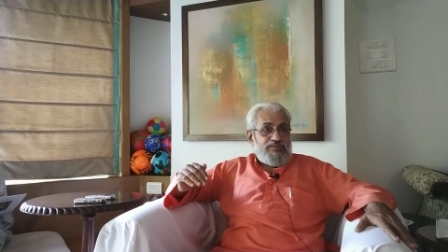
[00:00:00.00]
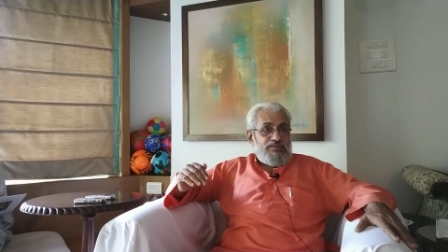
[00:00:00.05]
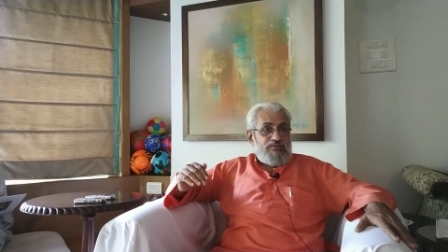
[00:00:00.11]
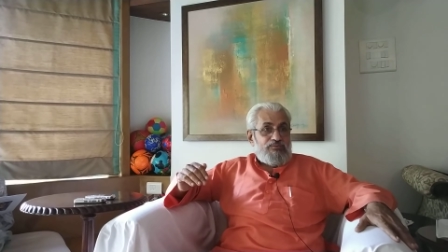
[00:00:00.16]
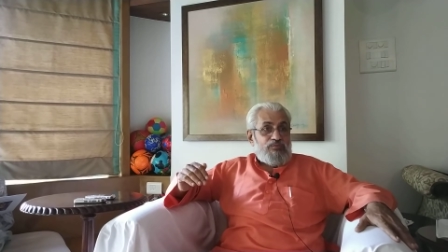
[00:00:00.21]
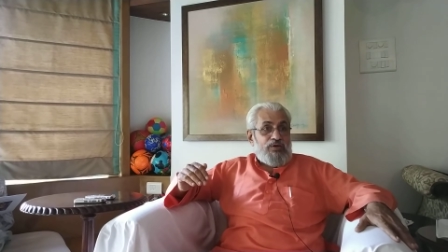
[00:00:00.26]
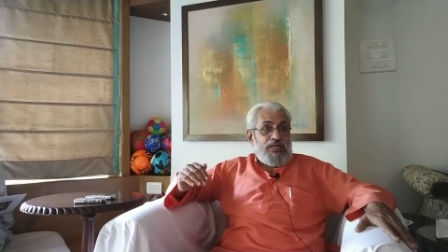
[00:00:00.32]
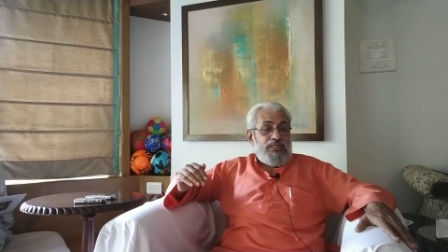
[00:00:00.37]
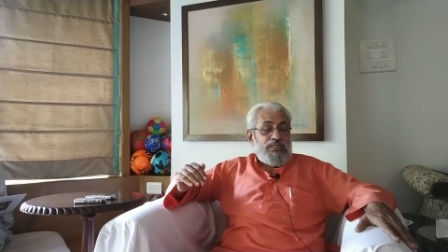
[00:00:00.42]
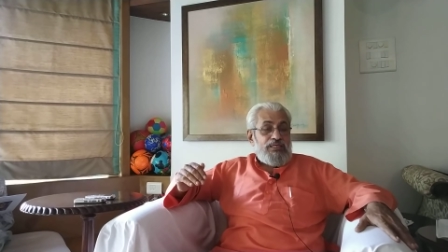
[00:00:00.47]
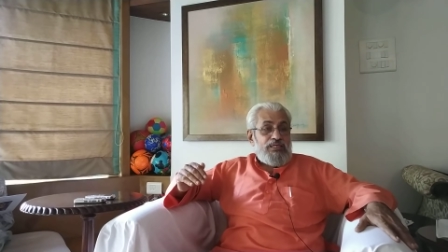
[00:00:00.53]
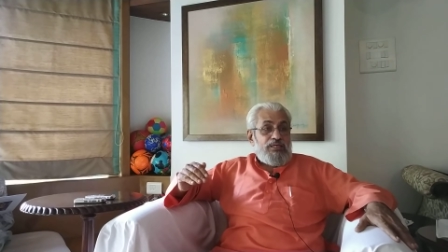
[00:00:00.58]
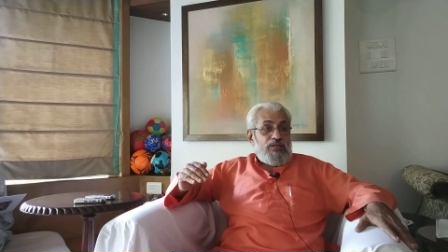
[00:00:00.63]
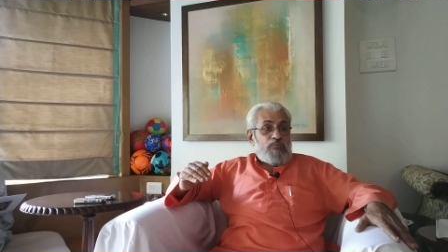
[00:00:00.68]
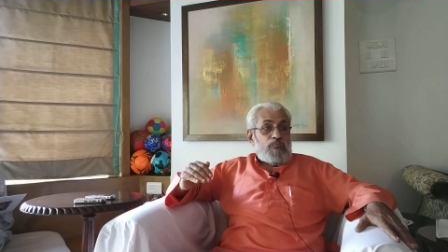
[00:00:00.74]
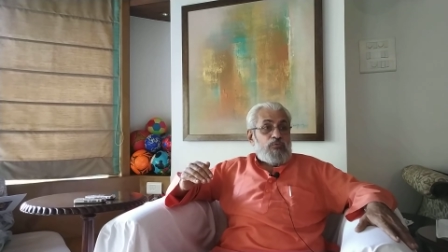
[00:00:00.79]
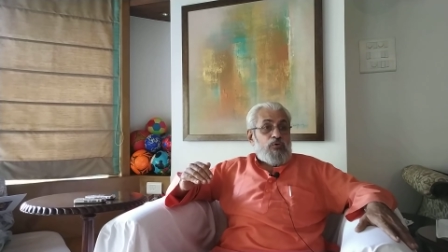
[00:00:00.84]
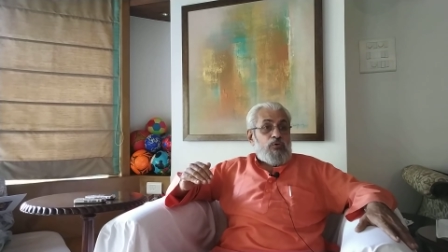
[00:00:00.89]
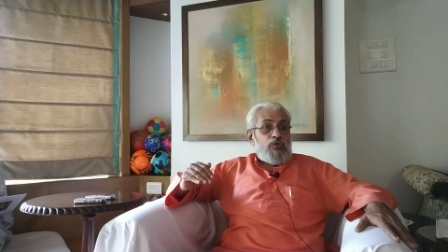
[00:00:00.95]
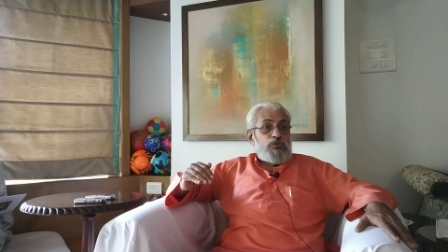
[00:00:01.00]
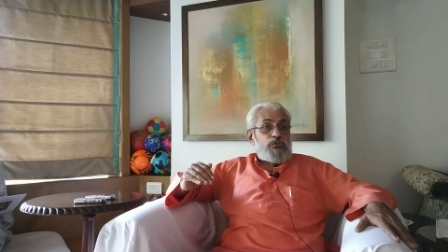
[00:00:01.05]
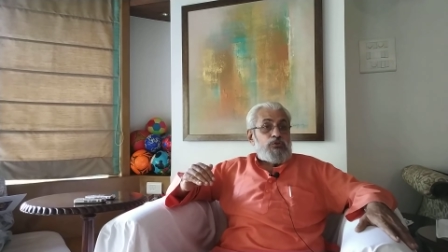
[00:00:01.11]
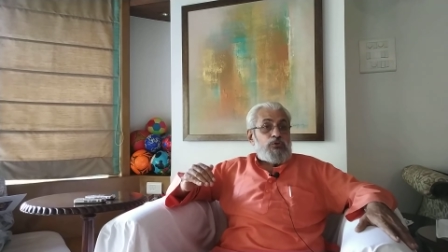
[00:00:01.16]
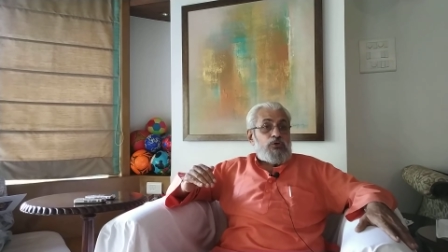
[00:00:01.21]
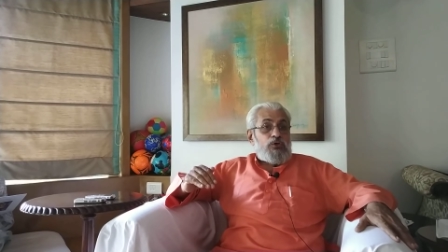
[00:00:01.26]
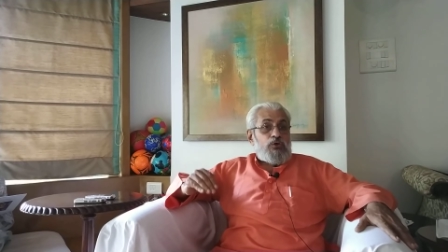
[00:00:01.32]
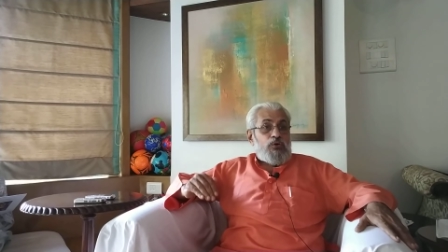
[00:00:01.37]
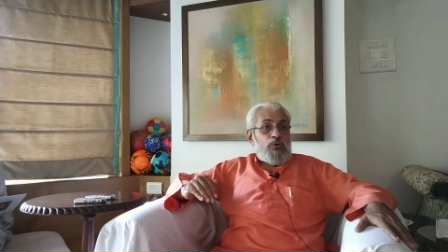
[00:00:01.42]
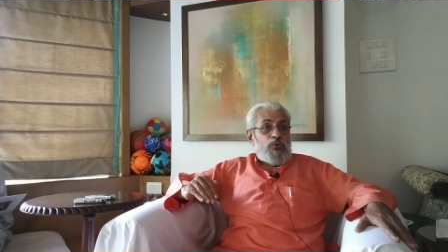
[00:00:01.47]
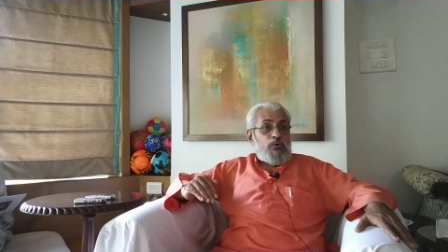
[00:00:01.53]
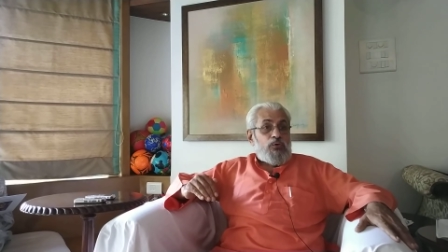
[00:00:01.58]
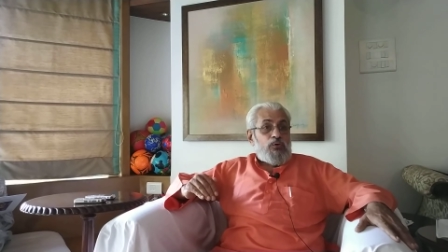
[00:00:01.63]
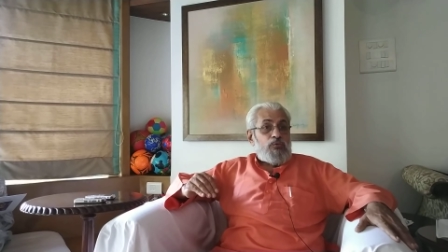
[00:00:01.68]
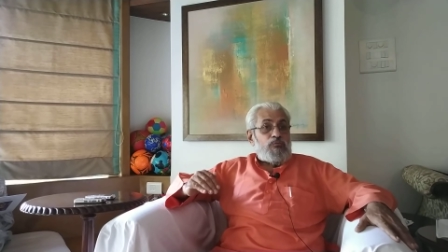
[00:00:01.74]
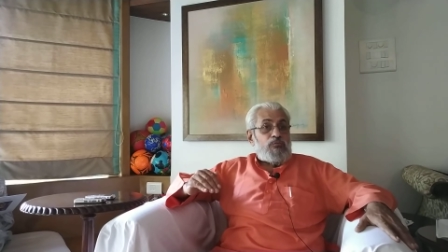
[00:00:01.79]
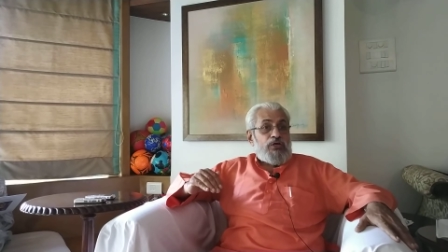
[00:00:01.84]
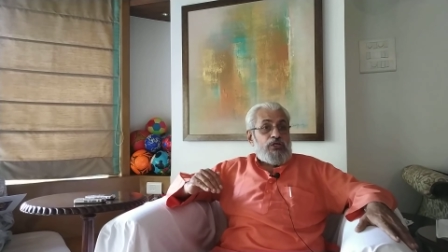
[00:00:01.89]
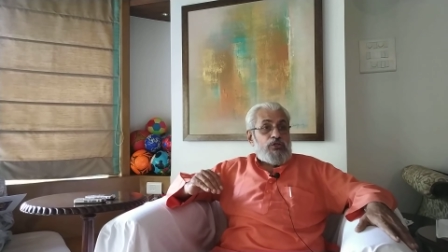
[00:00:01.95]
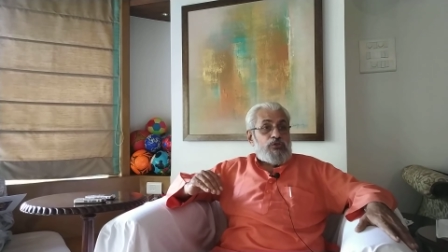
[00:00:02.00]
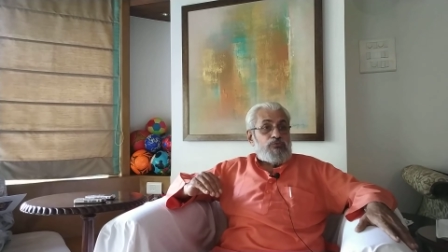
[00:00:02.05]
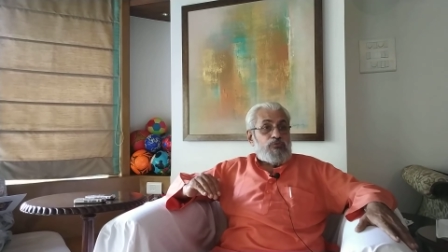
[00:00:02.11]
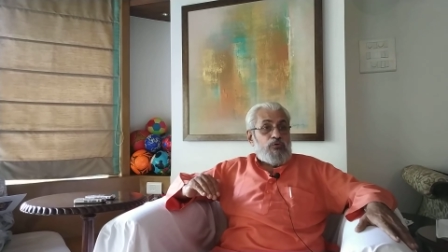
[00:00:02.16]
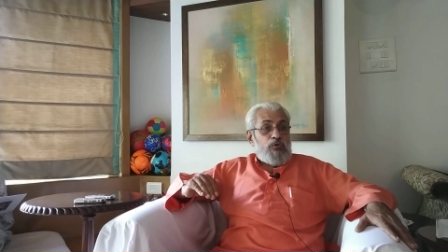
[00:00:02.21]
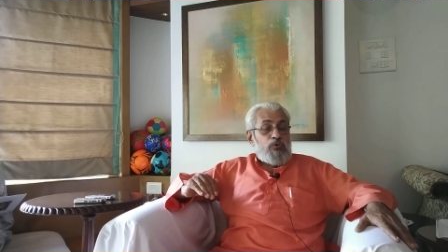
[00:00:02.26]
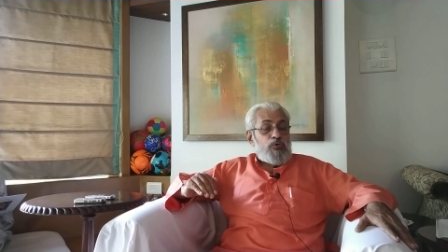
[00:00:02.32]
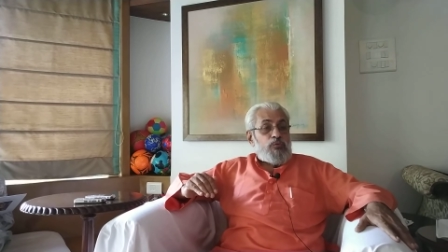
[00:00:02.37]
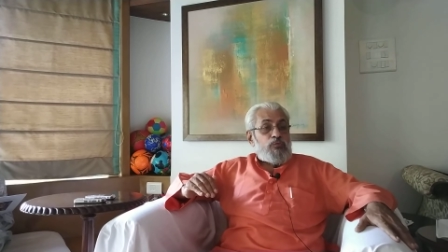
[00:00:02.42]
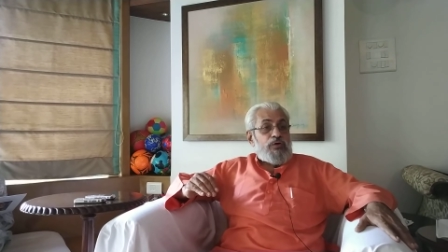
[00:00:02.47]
Why? Because you will know when to follow,